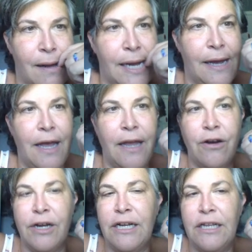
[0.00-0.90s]
Okay, and
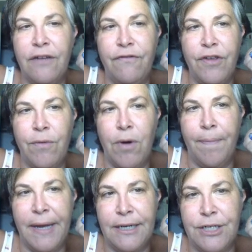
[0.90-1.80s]
you're going to click View All
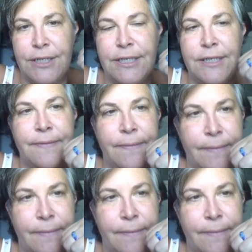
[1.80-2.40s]
Pages.